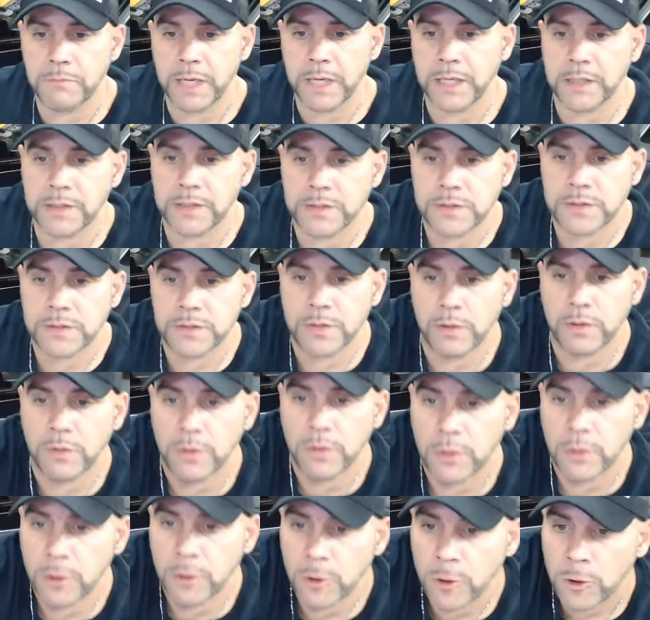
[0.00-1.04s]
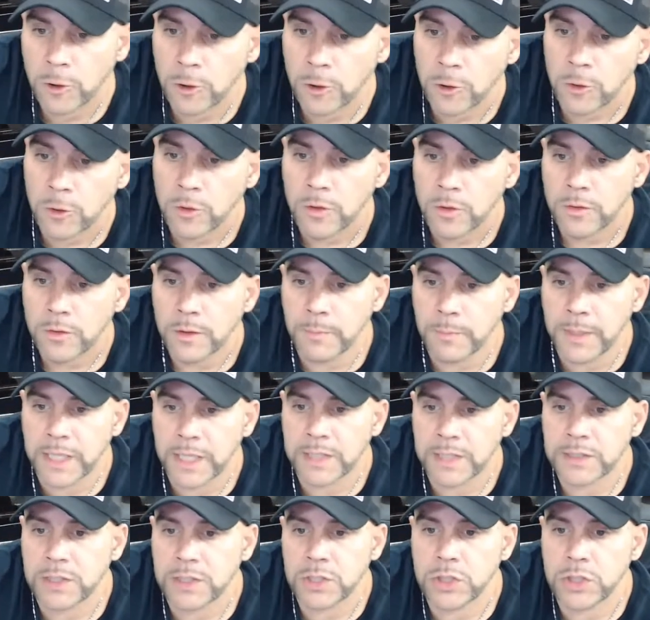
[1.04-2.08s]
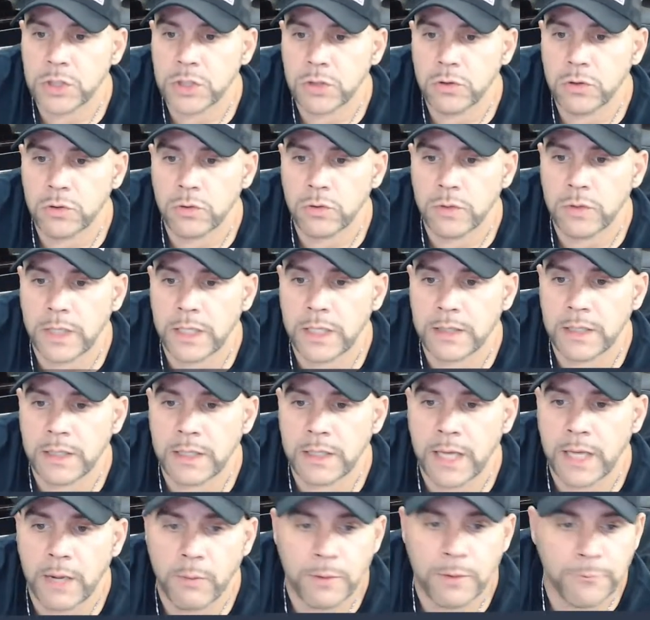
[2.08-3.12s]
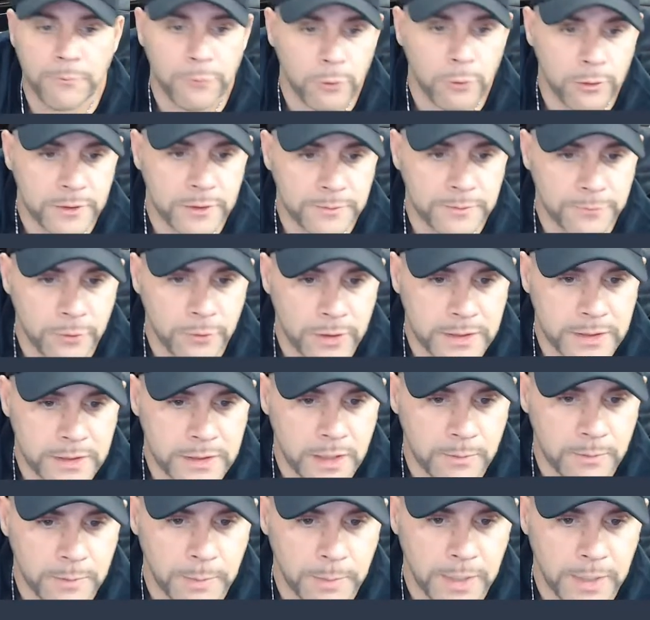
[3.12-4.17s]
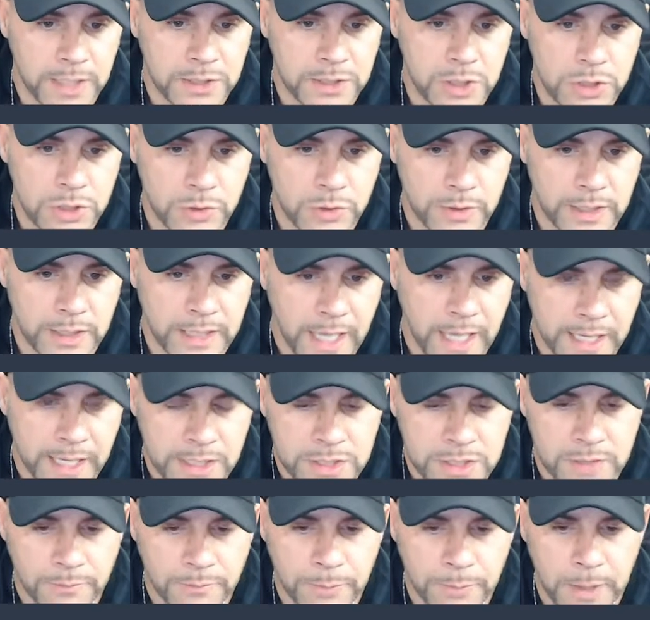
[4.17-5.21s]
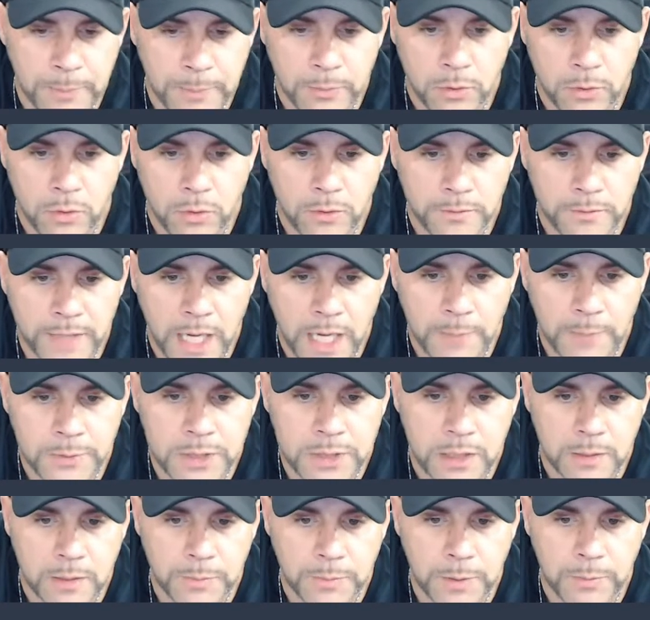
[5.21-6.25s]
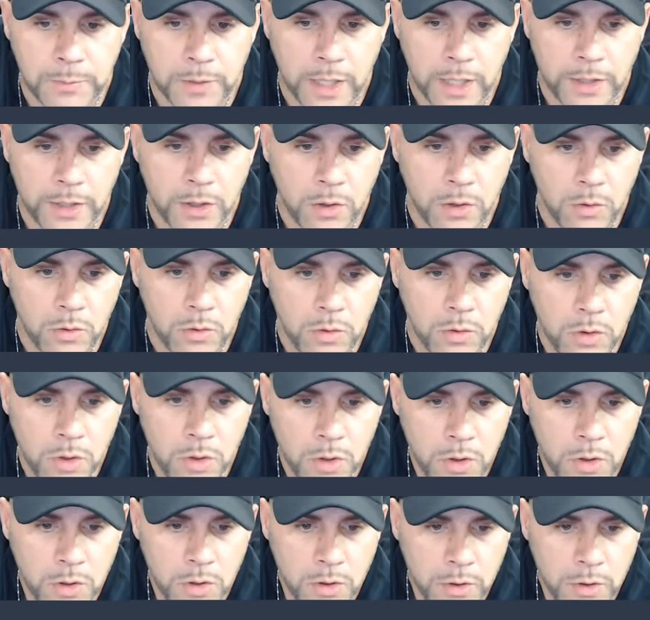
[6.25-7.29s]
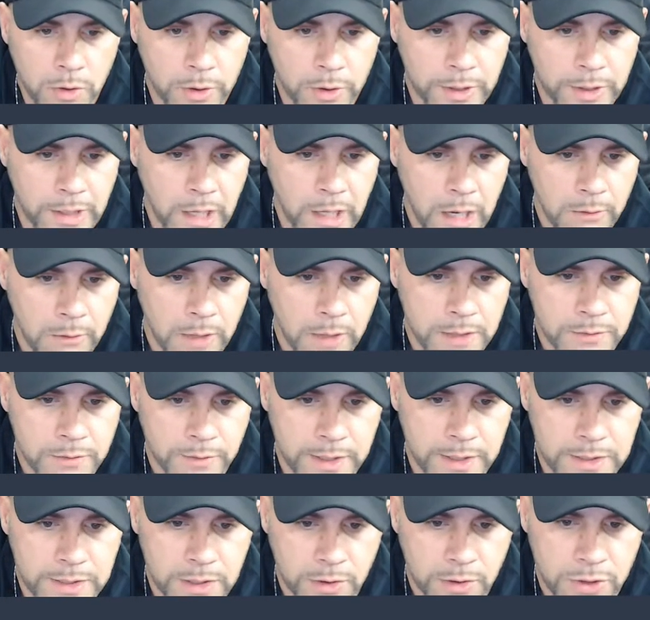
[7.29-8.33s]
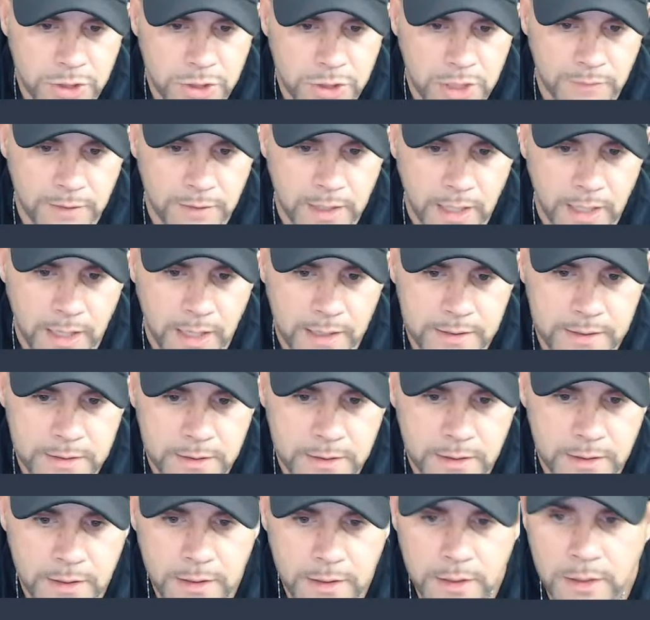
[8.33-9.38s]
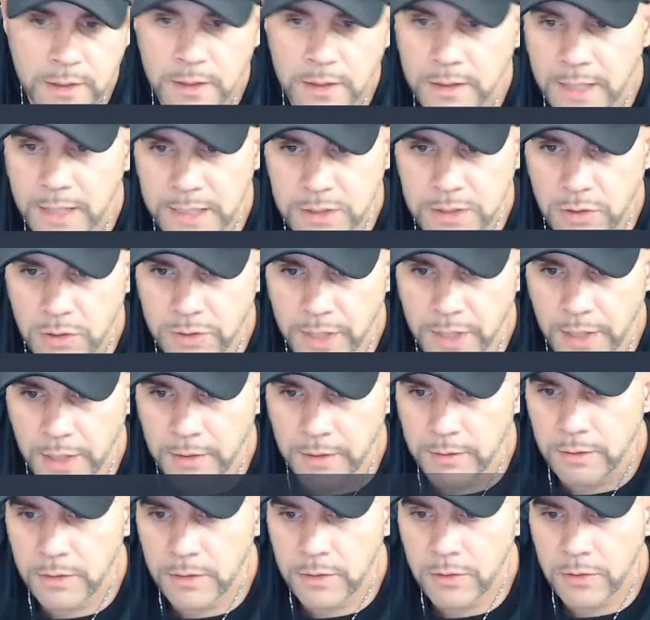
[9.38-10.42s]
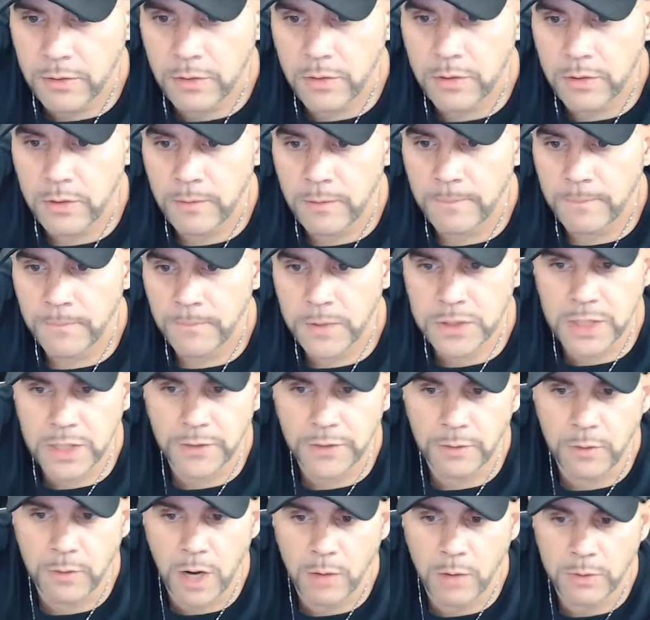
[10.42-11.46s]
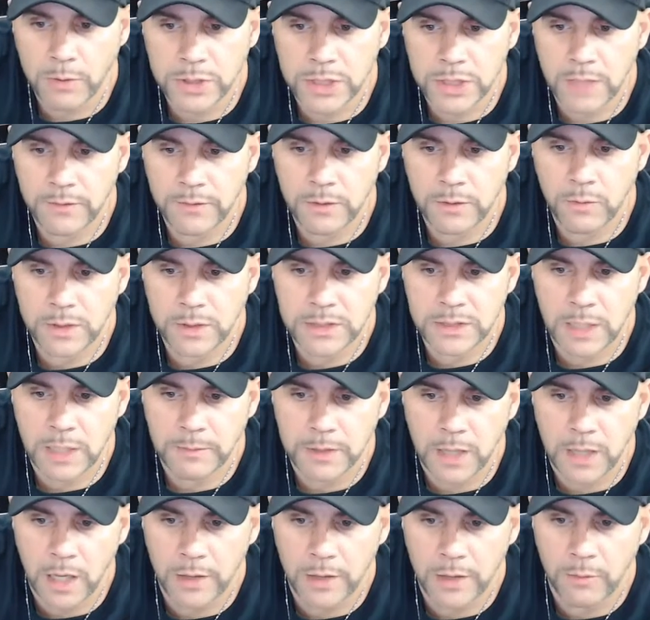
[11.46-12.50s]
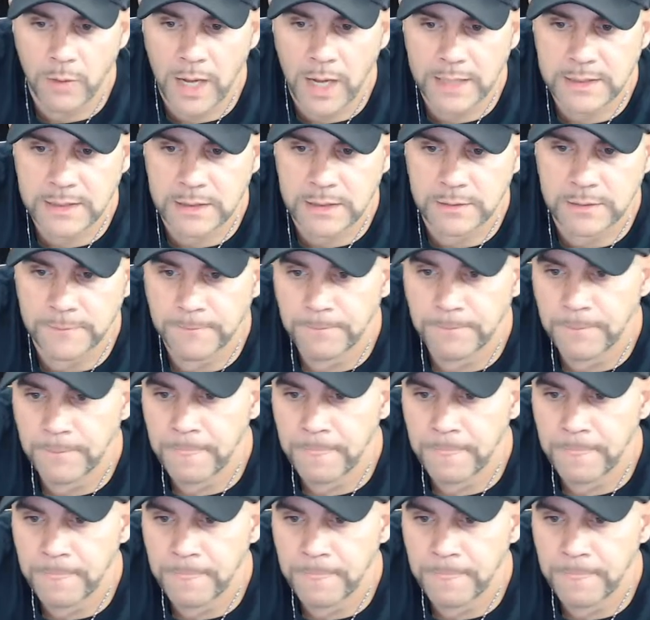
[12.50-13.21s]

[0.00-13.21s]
maintenance. So the biggest issue in the night, what Floyd say? The biggest issue in the 90s is of people, 90% of the people I know are into hot rods racing are Chevy guys. That's okay. There's nothing wrong with Chevy. What's up, Colin Watson?